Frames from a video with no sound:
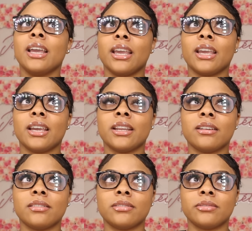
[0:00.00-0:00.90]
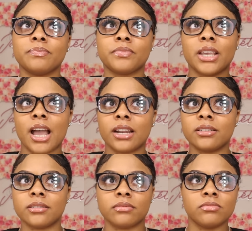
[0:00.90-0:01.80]
and kind
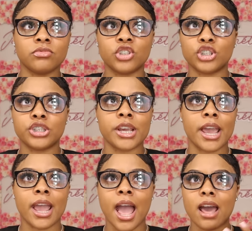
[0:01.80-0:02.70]
of just chat.